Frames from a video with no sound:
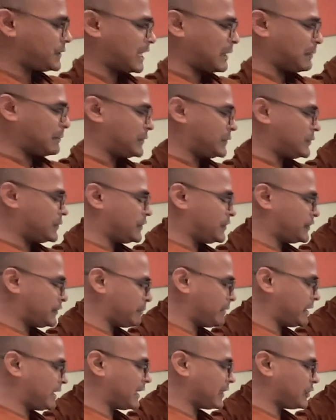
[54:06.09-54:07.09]
I mean, this
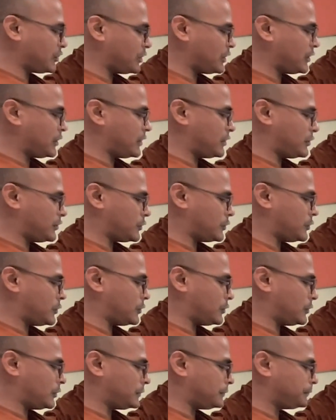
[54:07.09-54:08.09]
method actually is
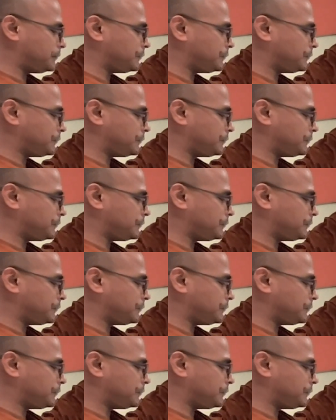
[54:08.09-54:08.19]
good.